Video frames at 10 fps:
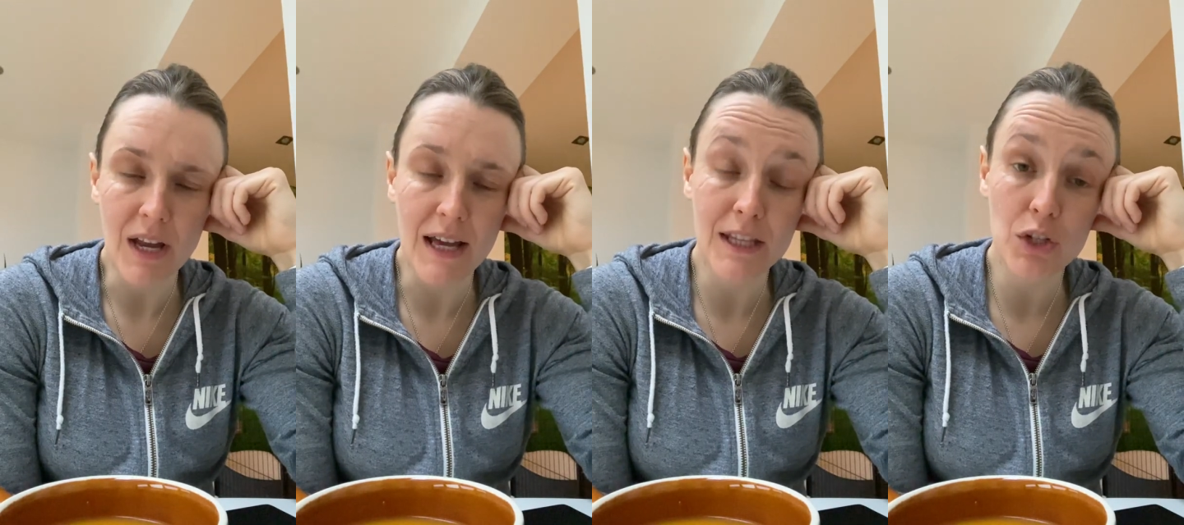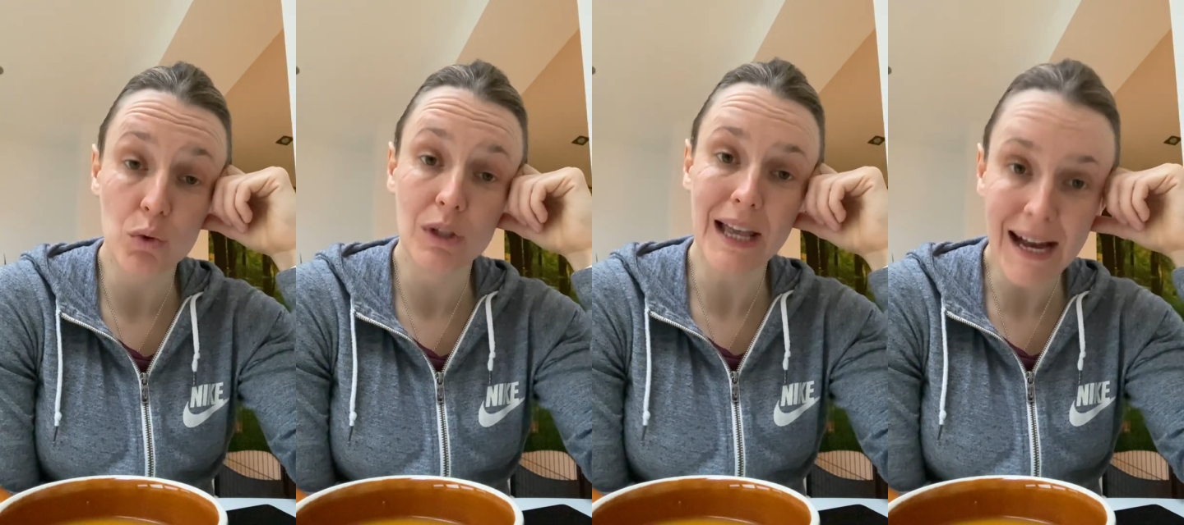and they
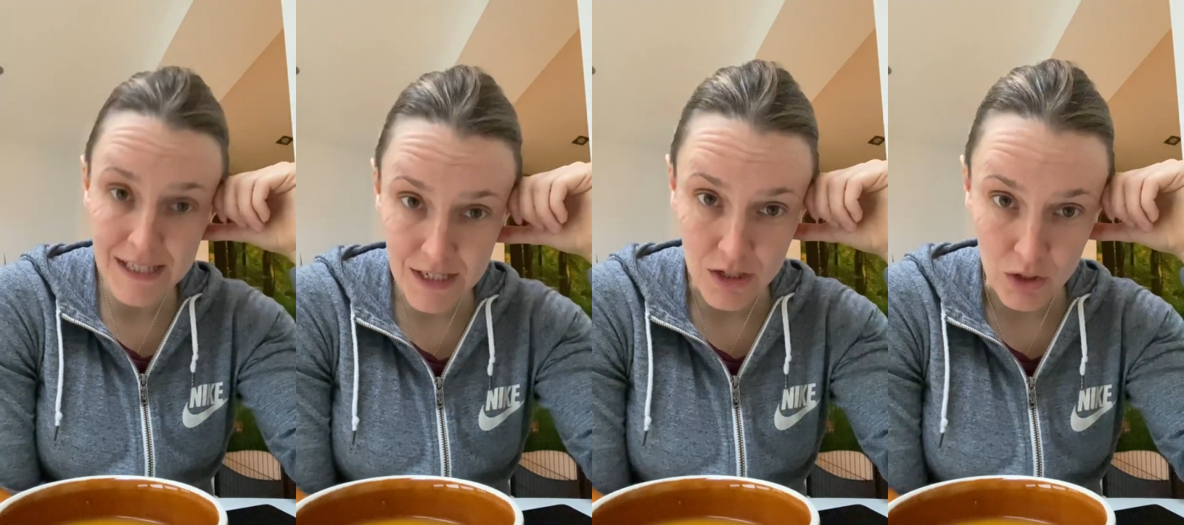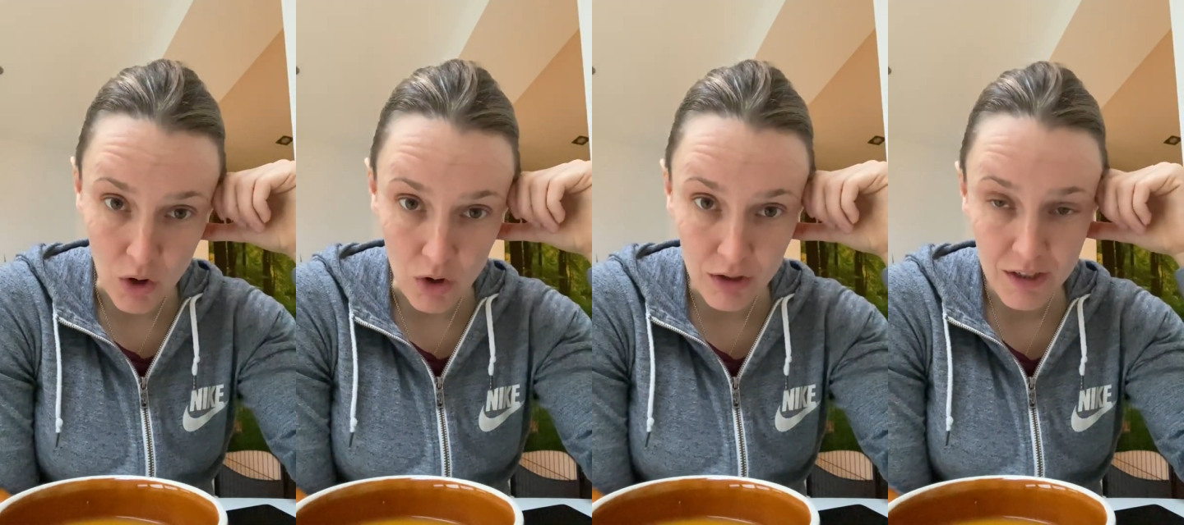don't last as
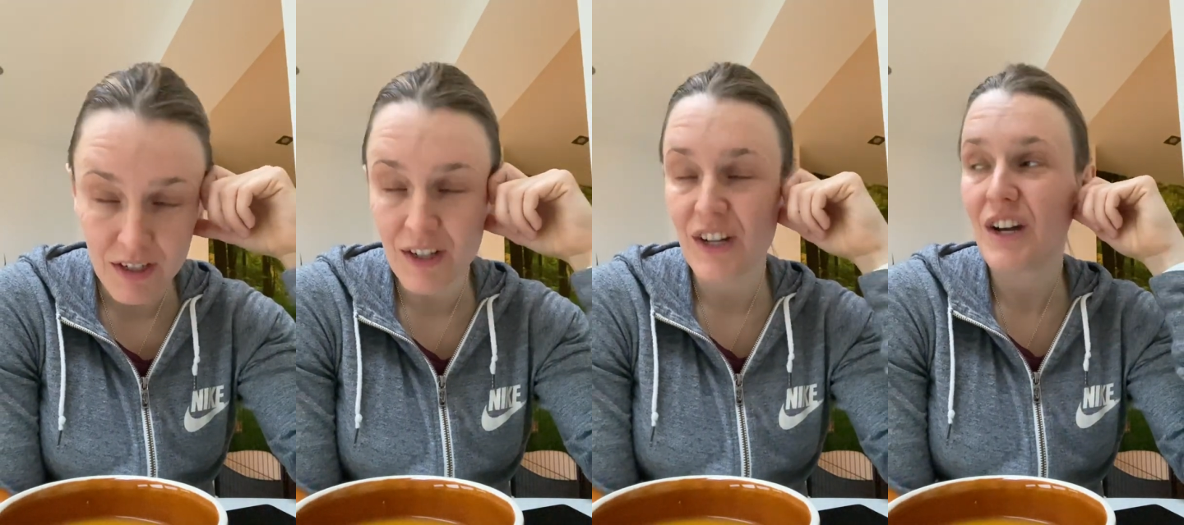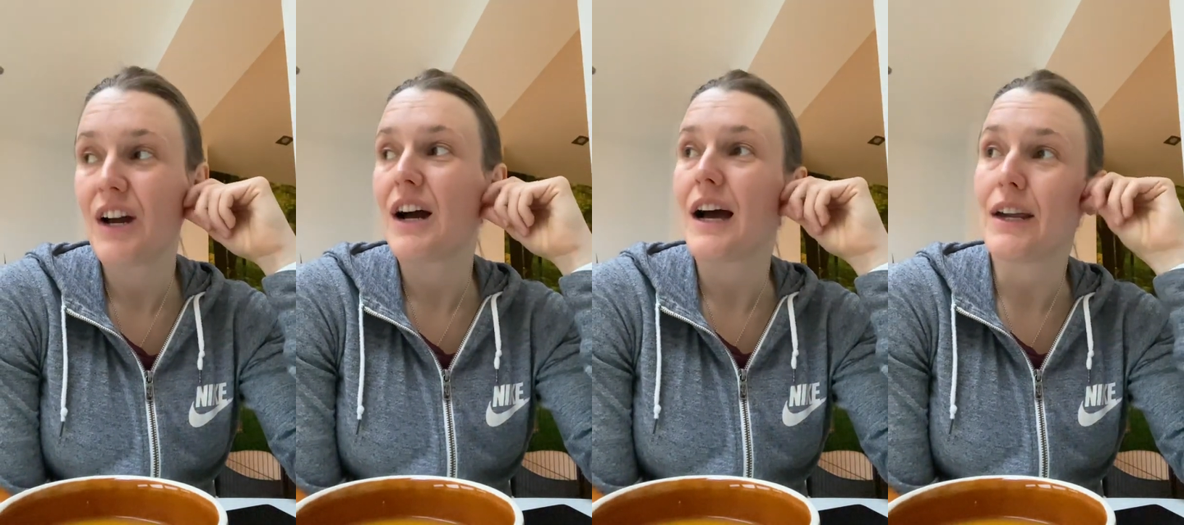long,
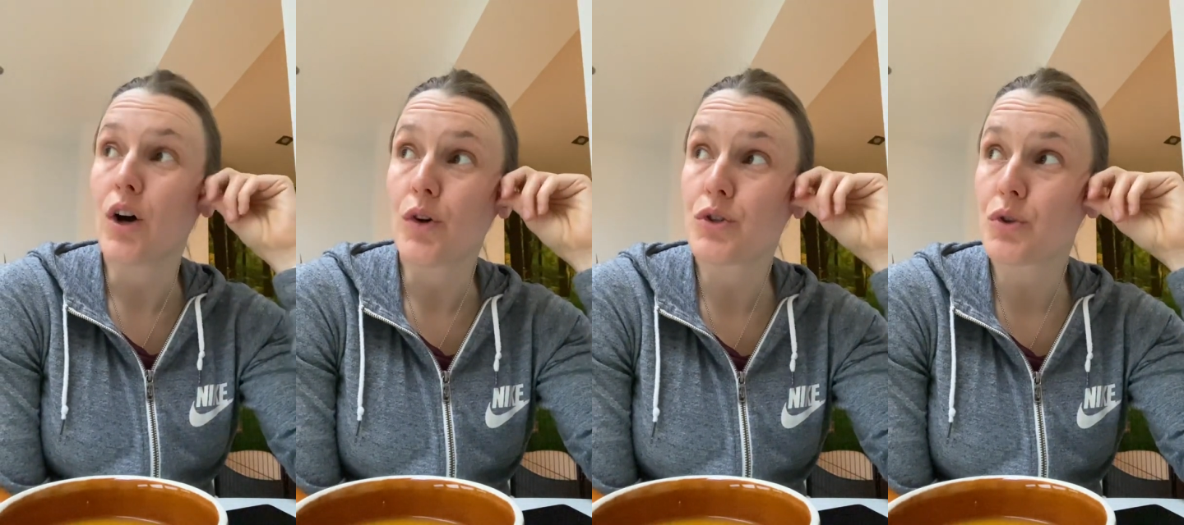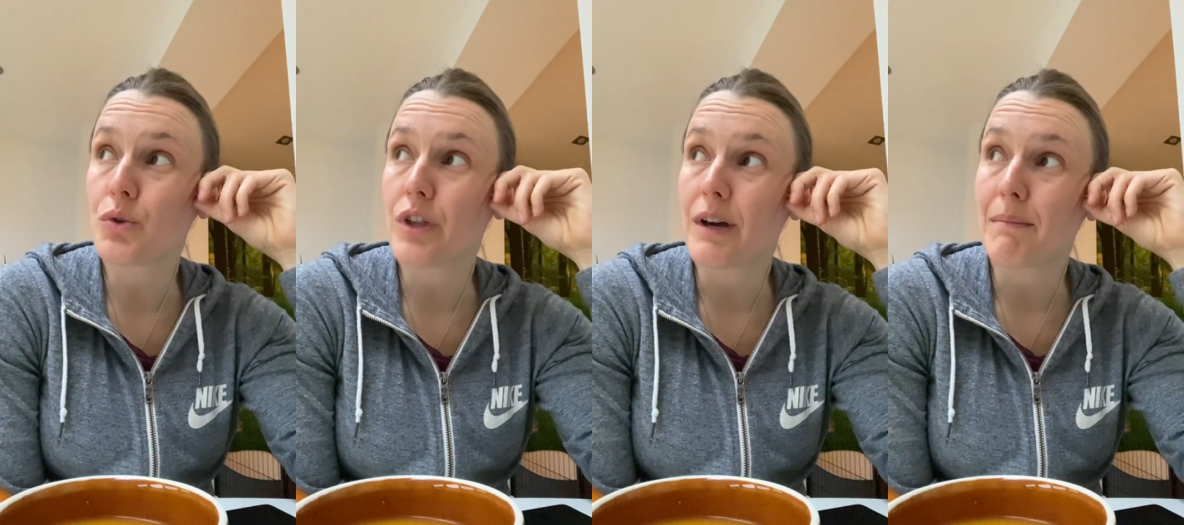and also
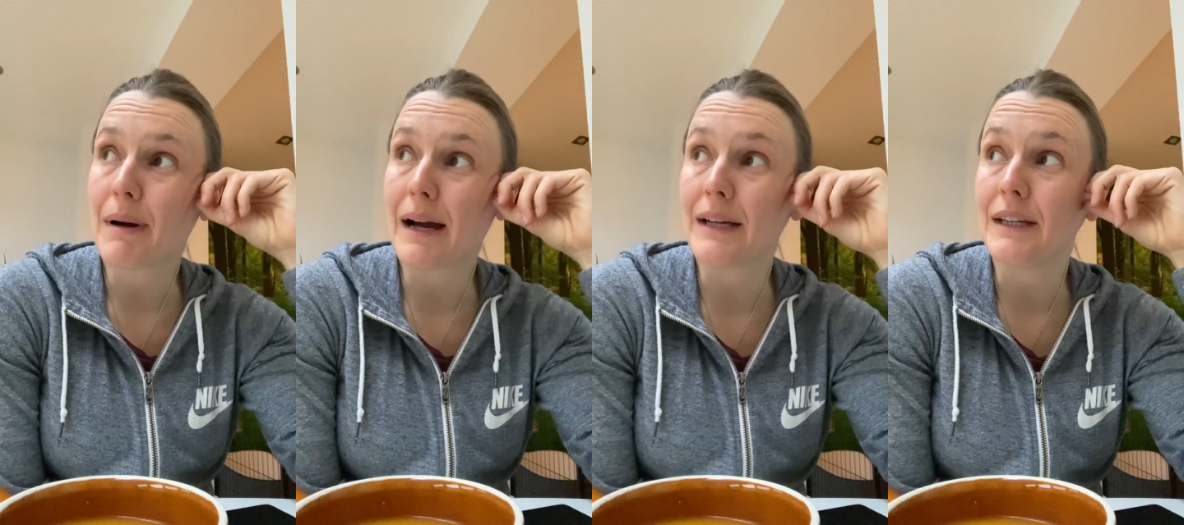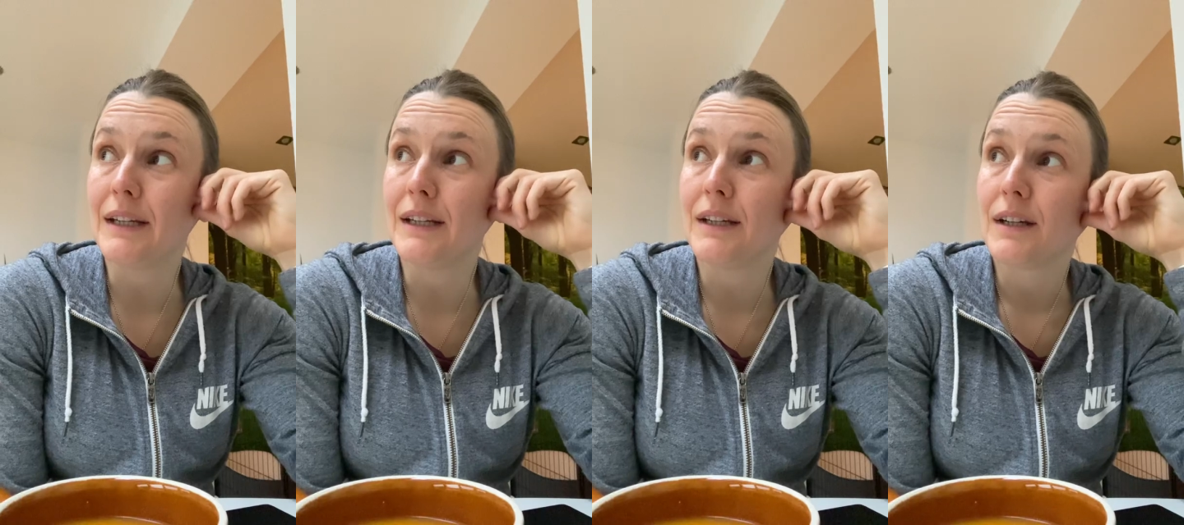that
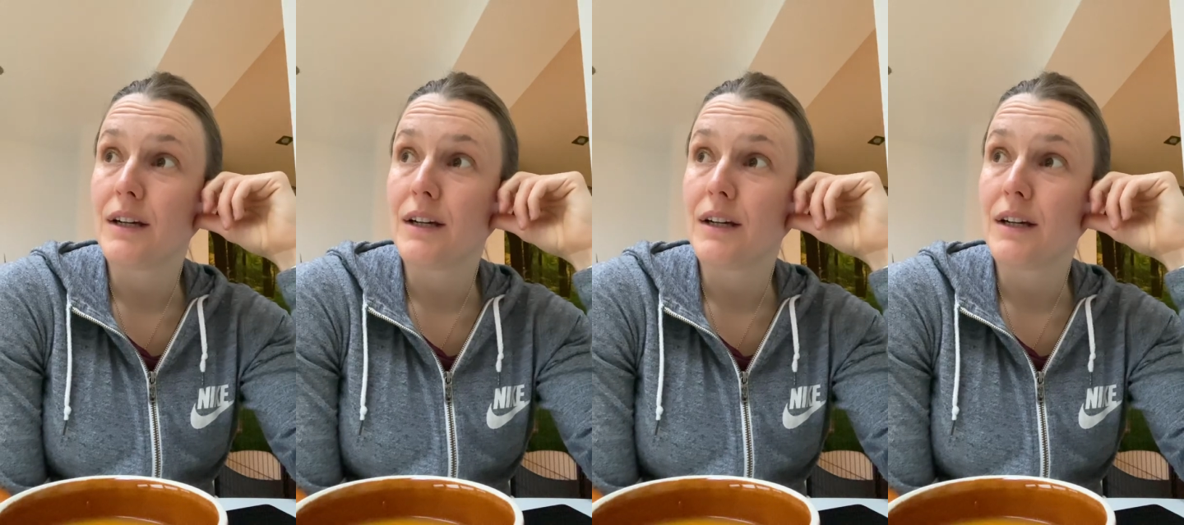my